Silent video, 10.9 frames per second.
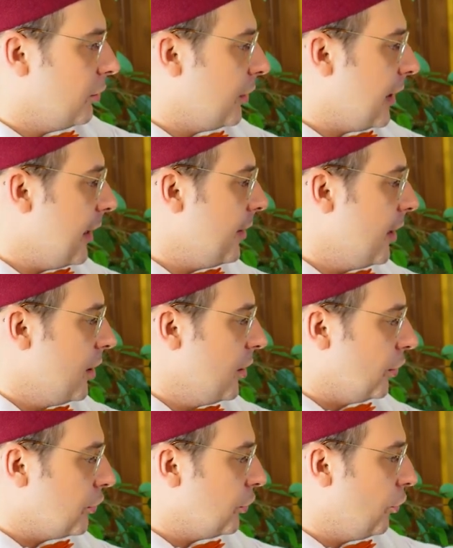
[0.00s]
Okay,
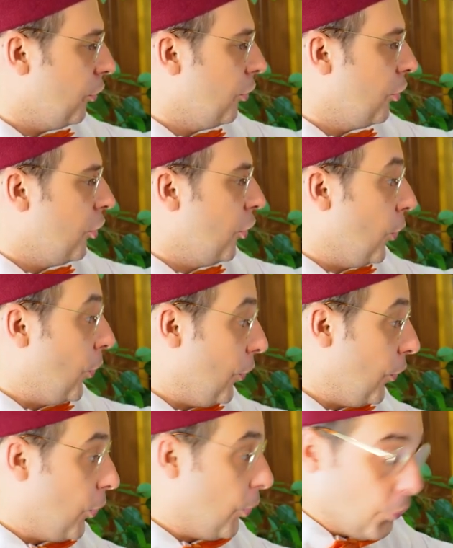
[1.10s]
so
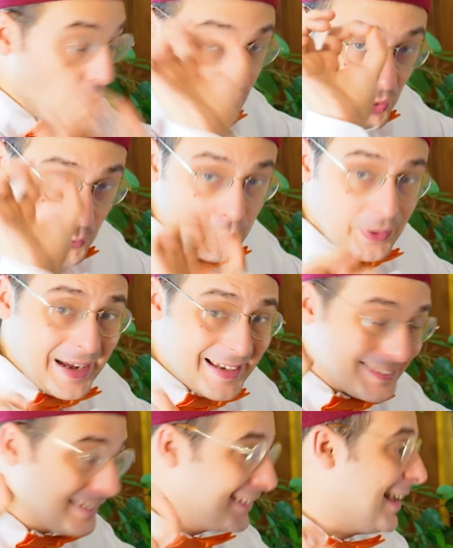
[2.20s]

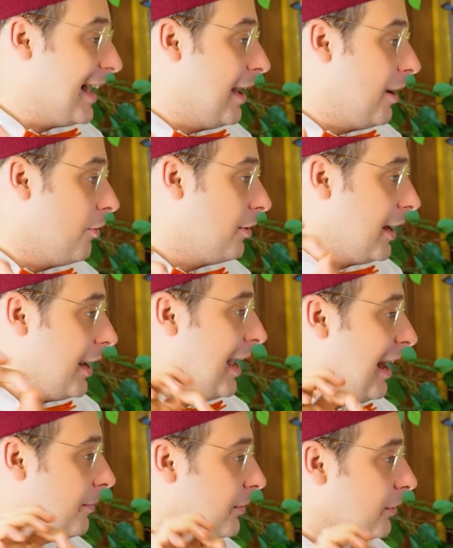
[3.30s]
writing down
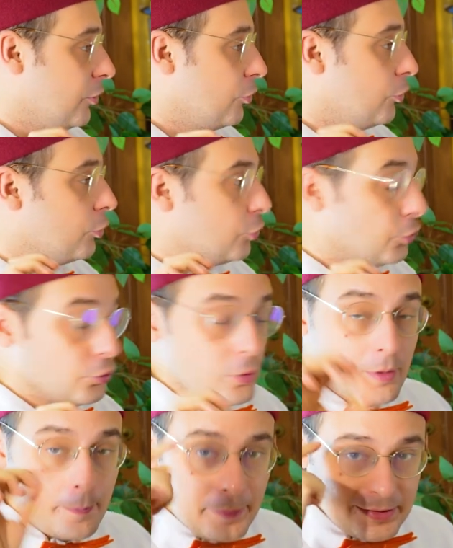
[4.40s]
helps you to
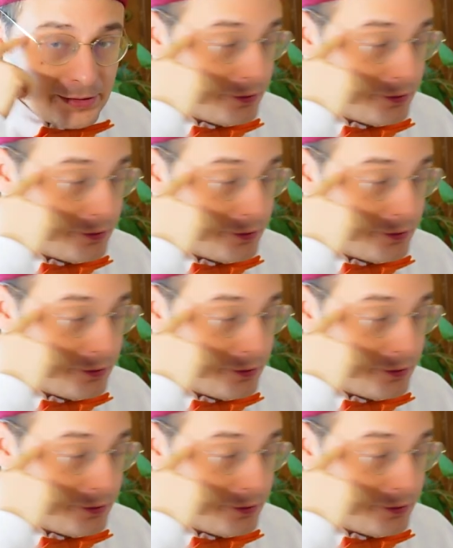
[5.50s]
better